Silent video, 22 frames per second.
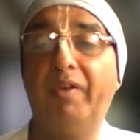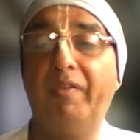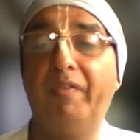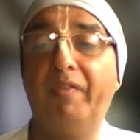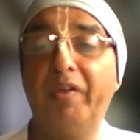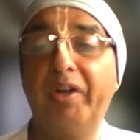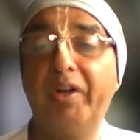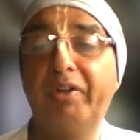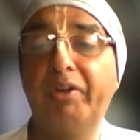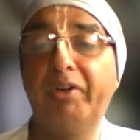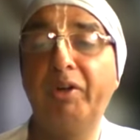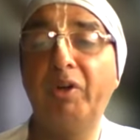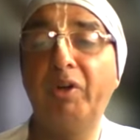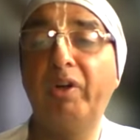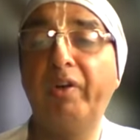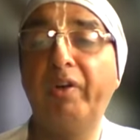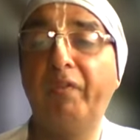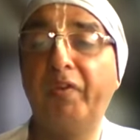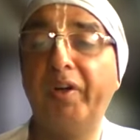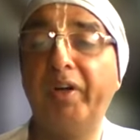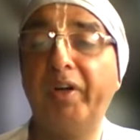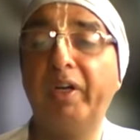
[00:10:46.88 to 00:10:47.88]
Victory or
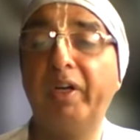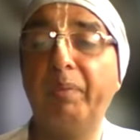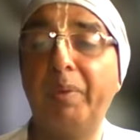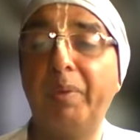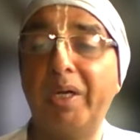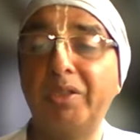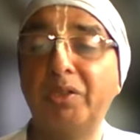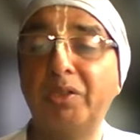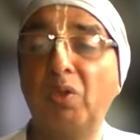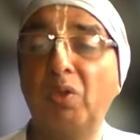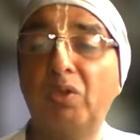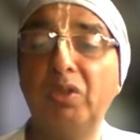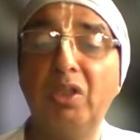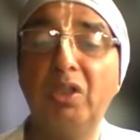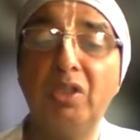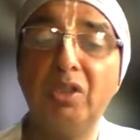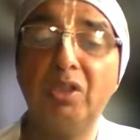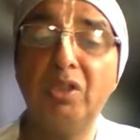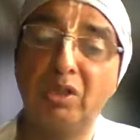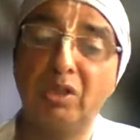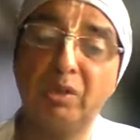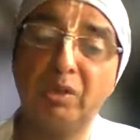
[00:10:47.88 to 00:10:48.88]
defeat depends on
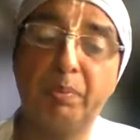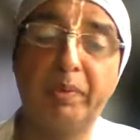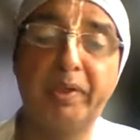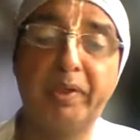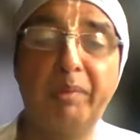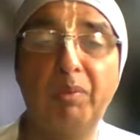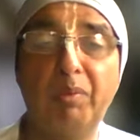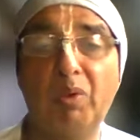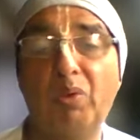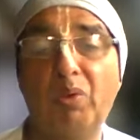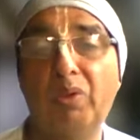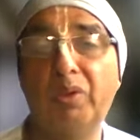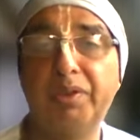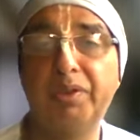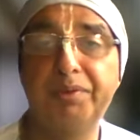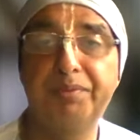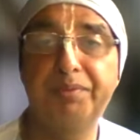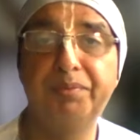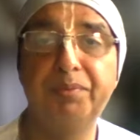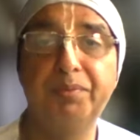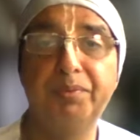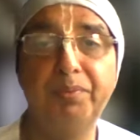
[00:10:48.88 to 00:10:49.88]
the Supreme Lord.
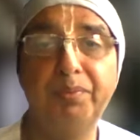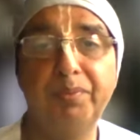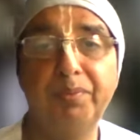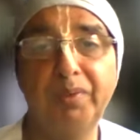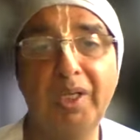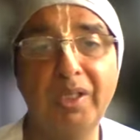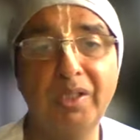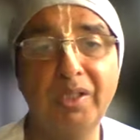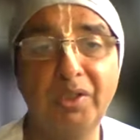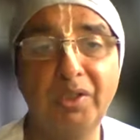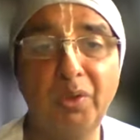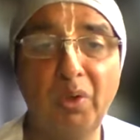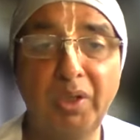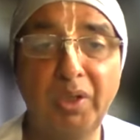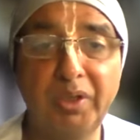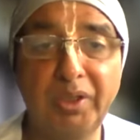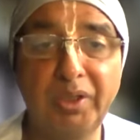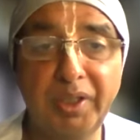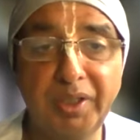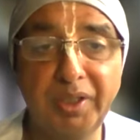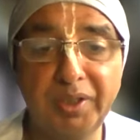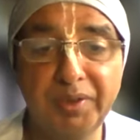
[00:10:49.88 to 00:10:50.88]
That's the only
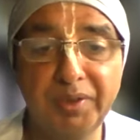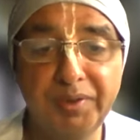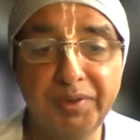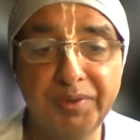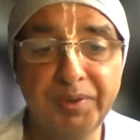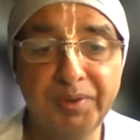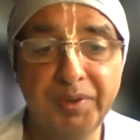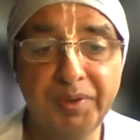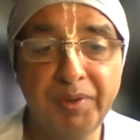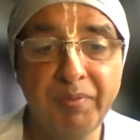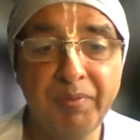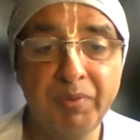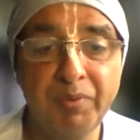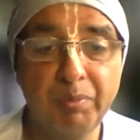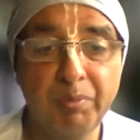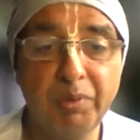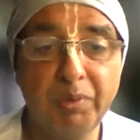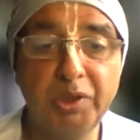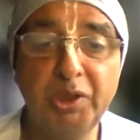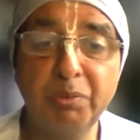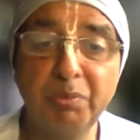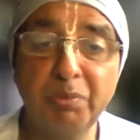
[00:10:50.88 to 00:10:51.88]
thing.
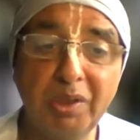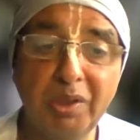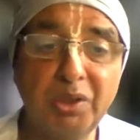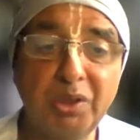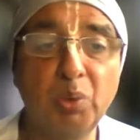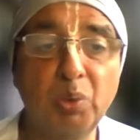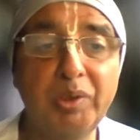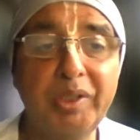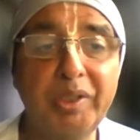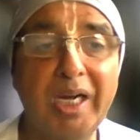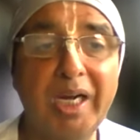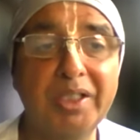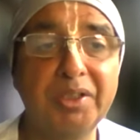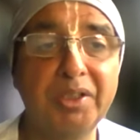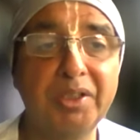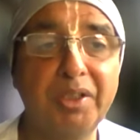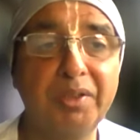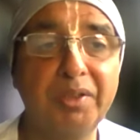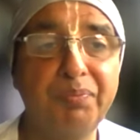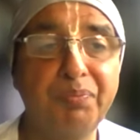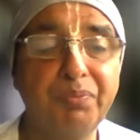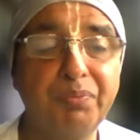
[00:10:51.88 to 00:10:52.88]
But you must do the
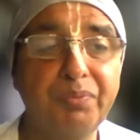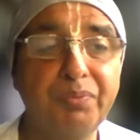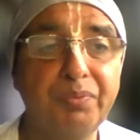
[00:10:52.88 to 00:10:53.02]
action.